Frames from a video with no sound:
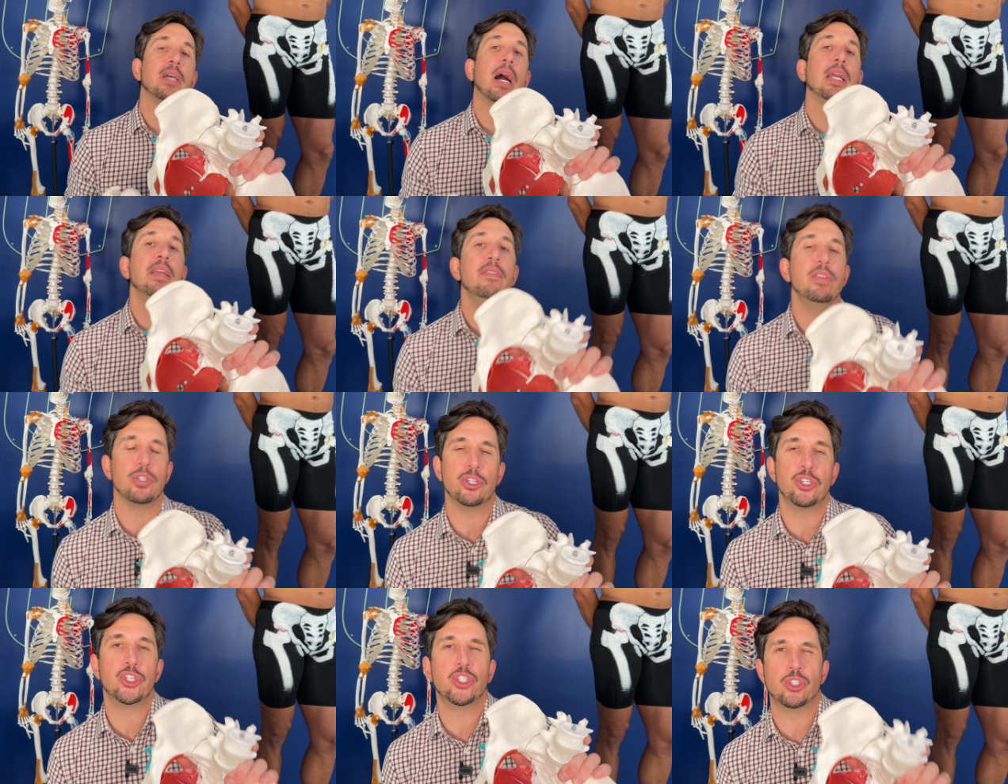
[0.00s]
I'll give you the
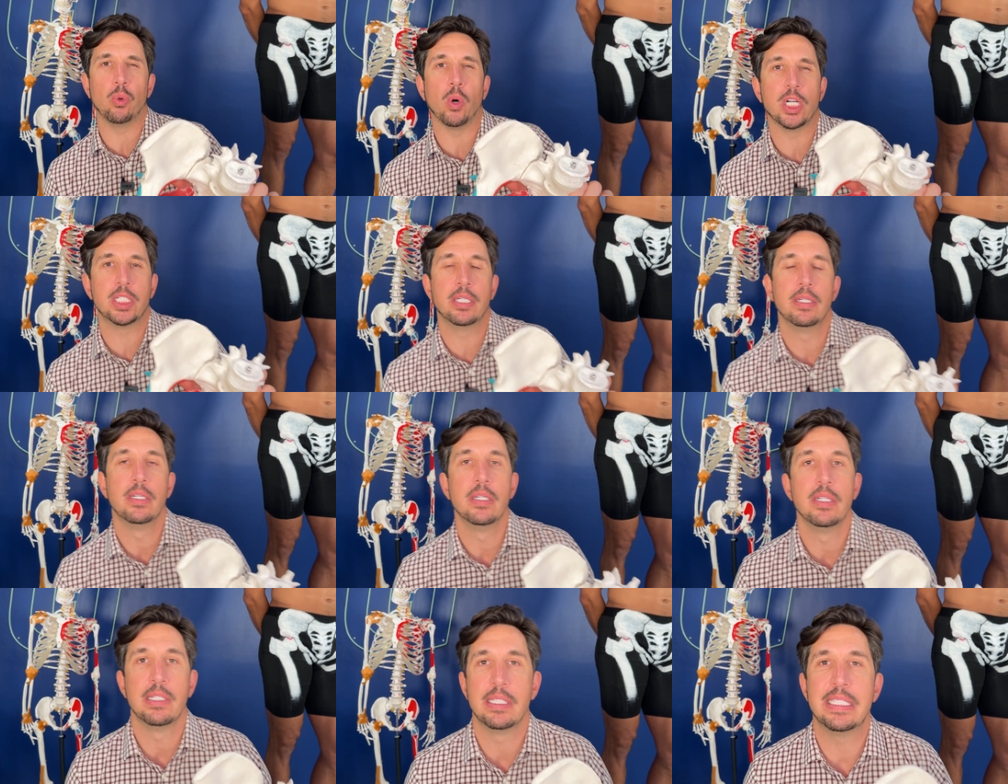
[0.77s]
short
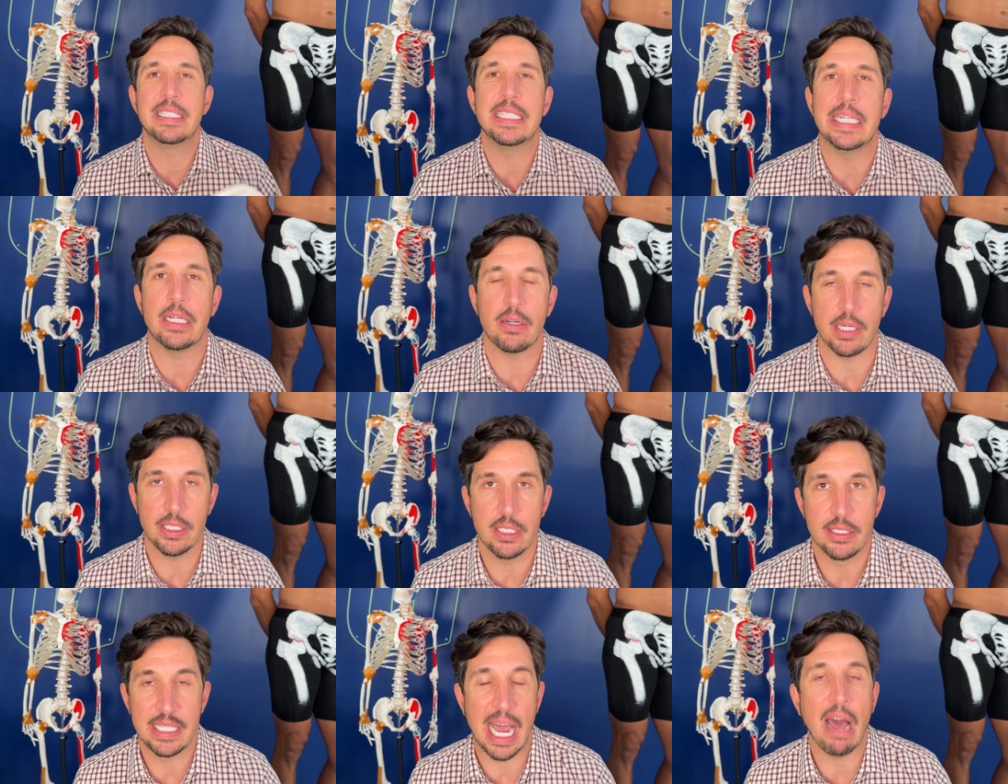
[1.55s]
secret
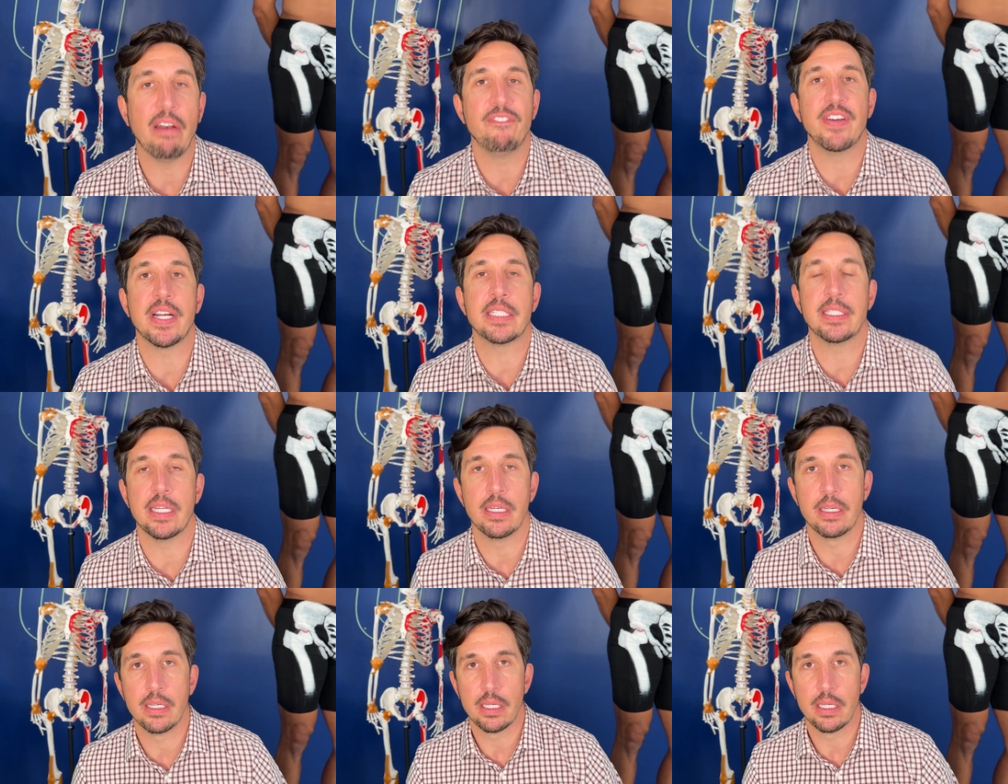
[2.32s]
to how to fix it.